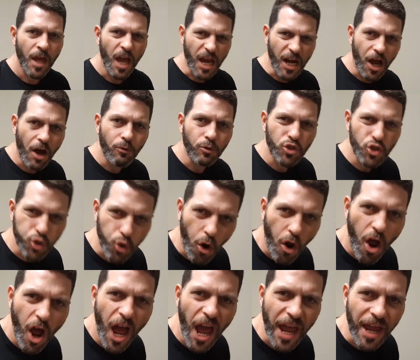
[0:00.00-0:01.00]
And I will
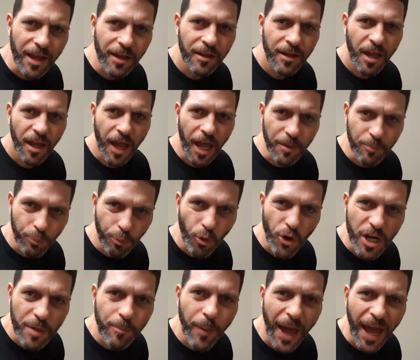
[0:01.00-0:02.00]
try and
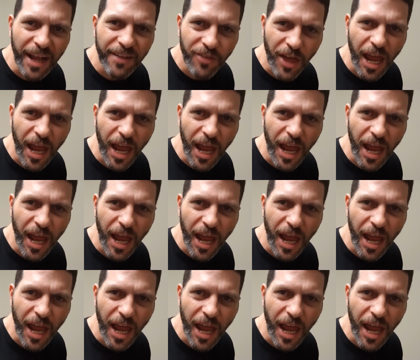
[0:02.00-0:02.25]
bring back